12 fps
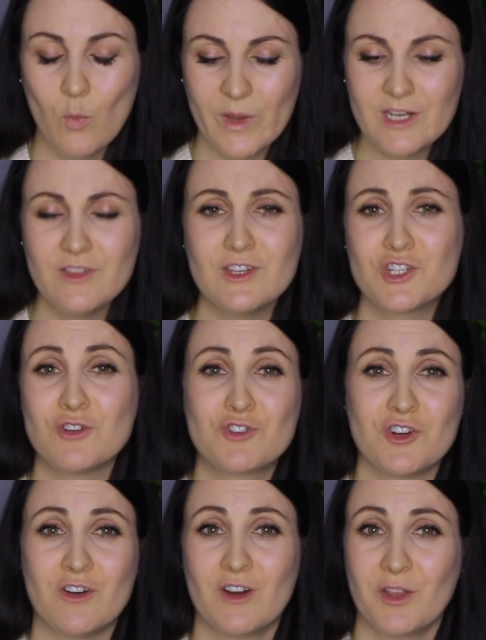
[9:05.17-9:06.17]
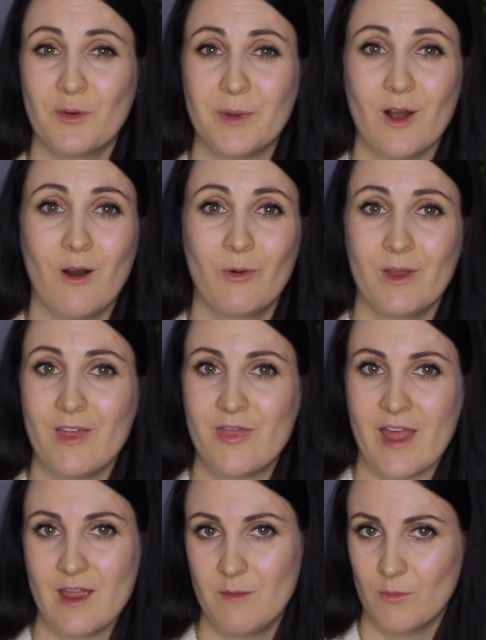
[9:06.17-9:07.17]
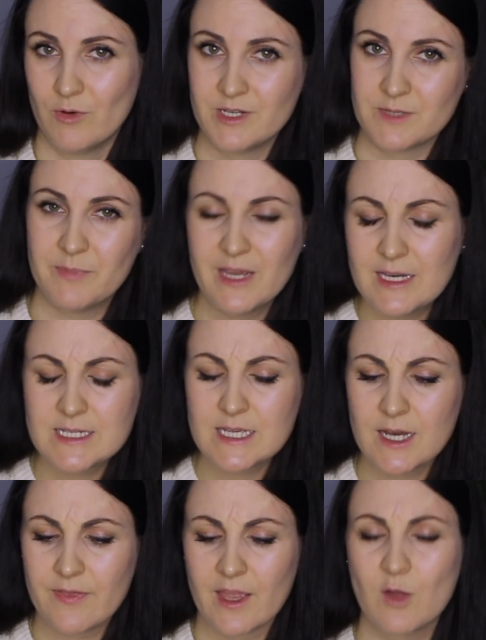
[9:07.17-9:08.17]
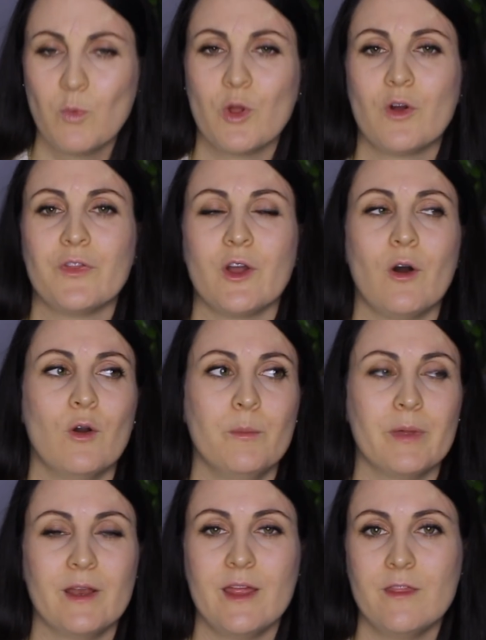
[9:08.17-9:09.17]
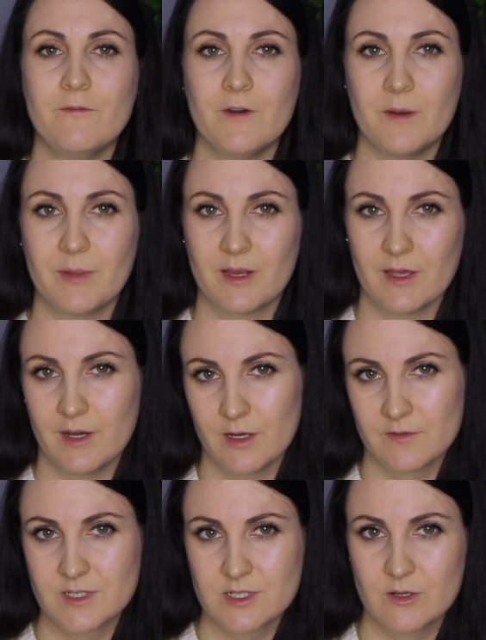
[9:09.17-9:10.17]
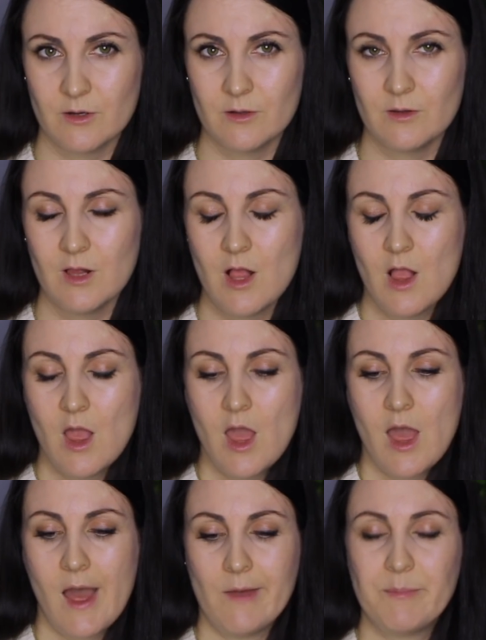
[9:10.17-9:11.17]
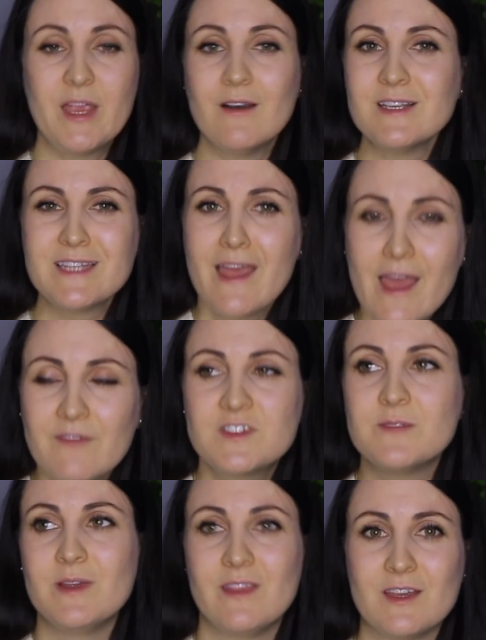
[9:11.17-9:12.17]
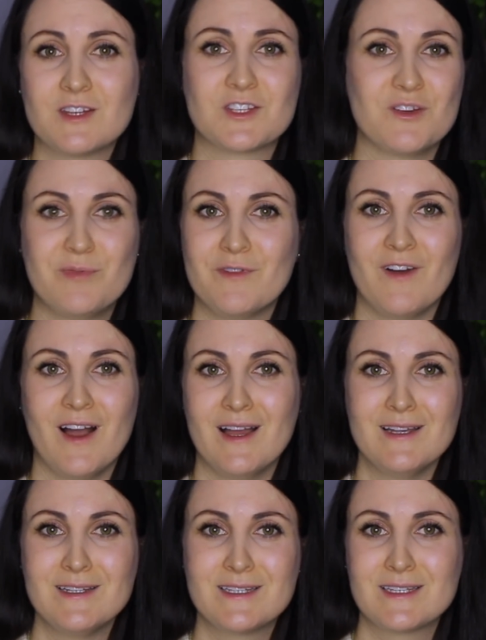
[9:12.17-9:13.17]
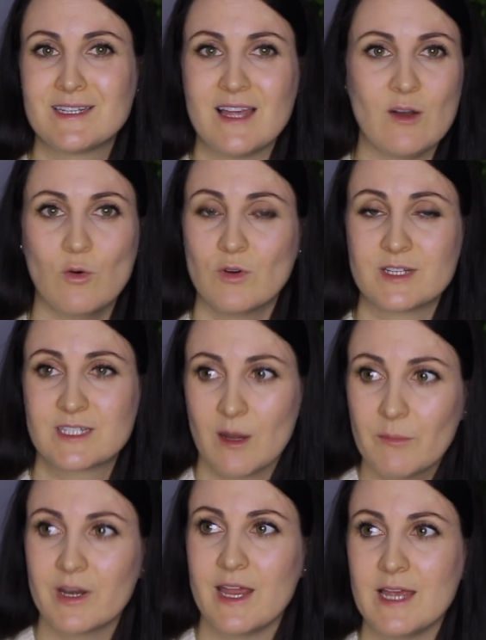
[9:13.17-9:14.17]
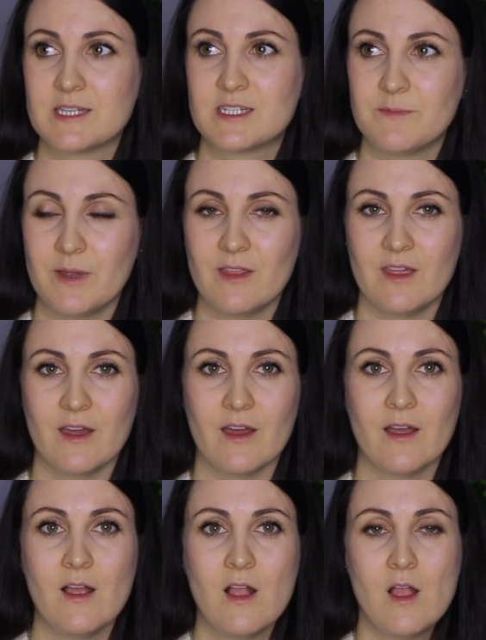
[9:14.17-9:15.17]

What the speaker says: when the children are a little bit older, they are more independent and they can work on their own, but at the very beginning of school, parents have to be there to supervise, or somebody has to be there,